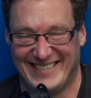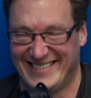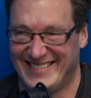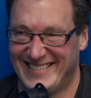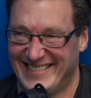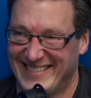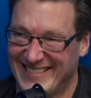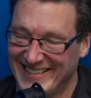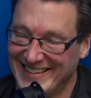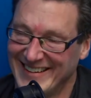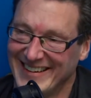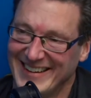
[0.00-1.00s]

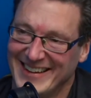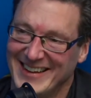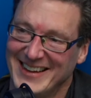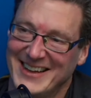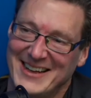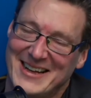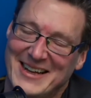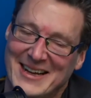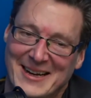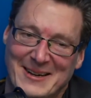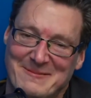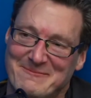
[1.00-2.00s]
Oh, he went there. No,
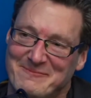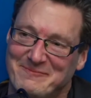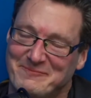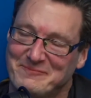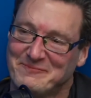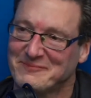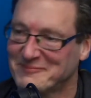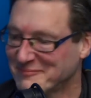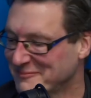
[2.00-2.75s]
'cause Ian, I